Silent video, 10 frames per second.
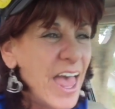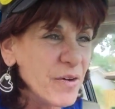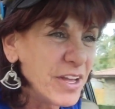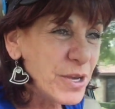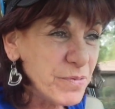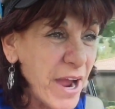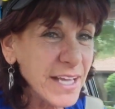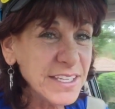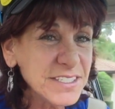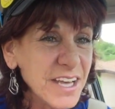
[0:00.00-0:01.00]
And when you
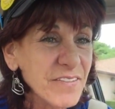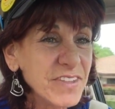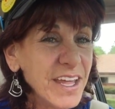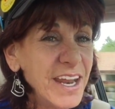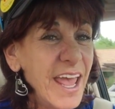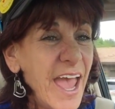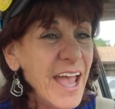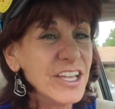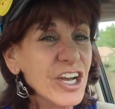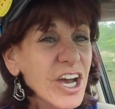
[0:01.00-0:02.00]
practice something
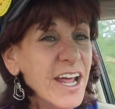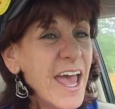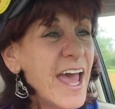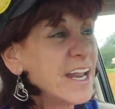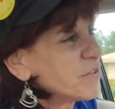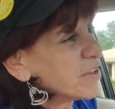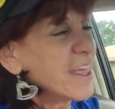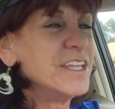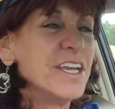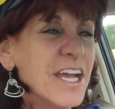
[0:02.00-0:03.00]
and you're good at it, well,
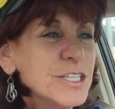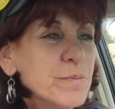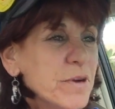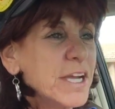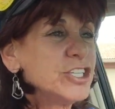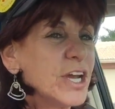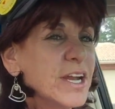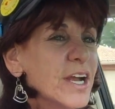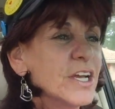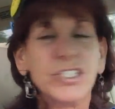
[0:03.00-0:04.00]
then you get to preach
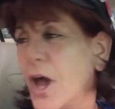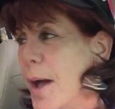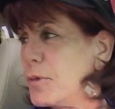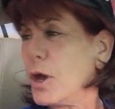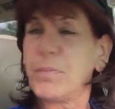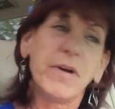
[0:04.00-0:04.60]
it. So I'm your